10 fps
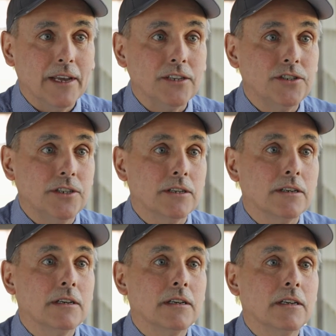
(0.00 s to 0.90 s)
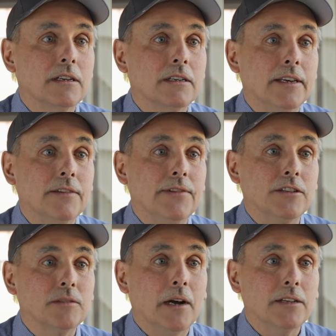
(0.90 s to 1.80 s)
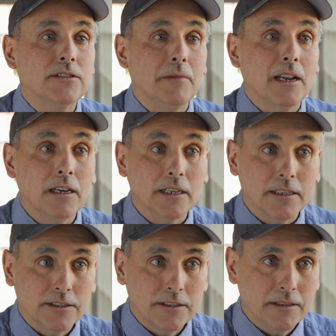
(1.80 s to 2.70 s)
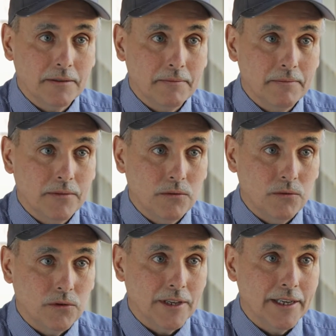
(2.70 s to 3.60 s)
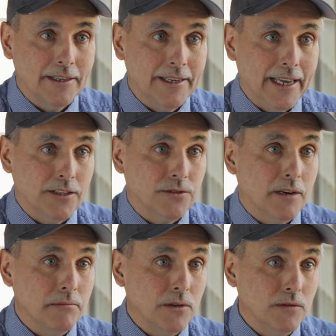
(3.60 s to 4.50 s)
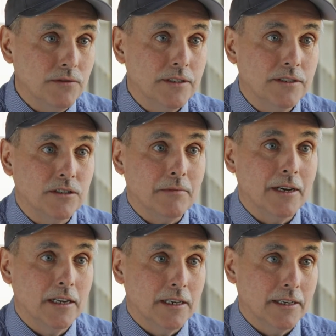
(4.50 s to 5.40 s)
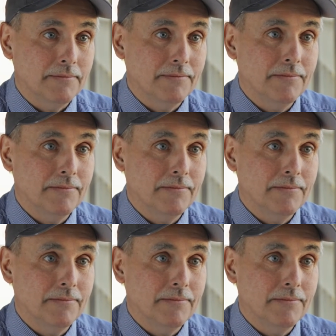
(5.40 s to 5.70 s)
of last year, they found spots on my lungs where the cancer had moved to my lung.